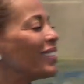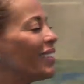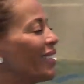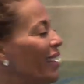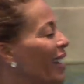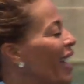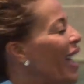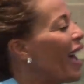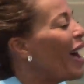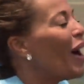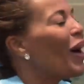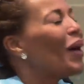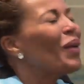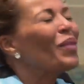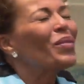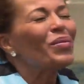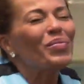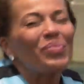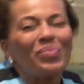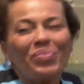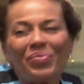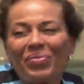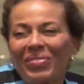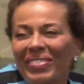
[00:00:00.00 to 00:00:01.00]
Take it
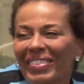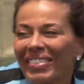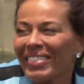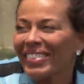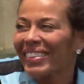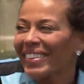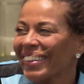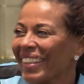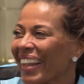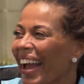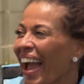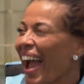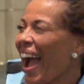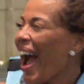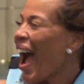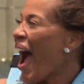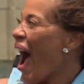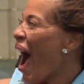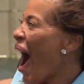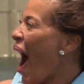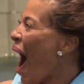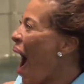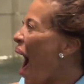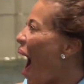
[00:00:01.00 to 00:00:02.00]
easy. It's just a
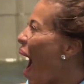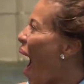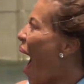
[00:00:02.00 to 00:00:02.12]
kiss.